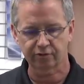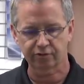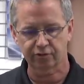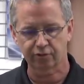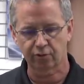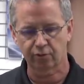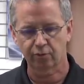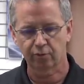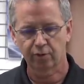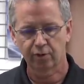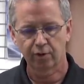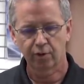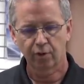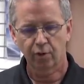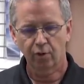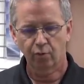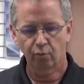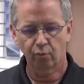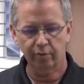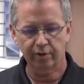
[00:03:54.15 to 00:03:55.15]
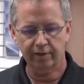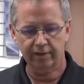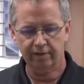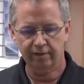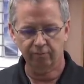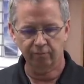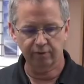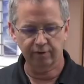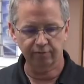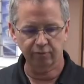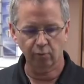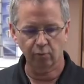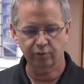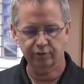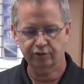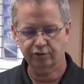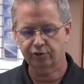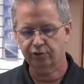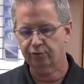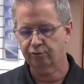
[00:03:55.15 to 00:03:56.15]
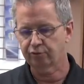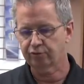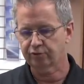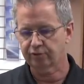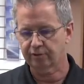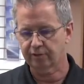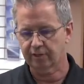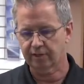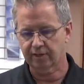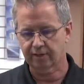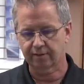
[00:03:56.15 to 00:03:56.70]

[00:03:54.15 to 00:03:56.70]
So we've always used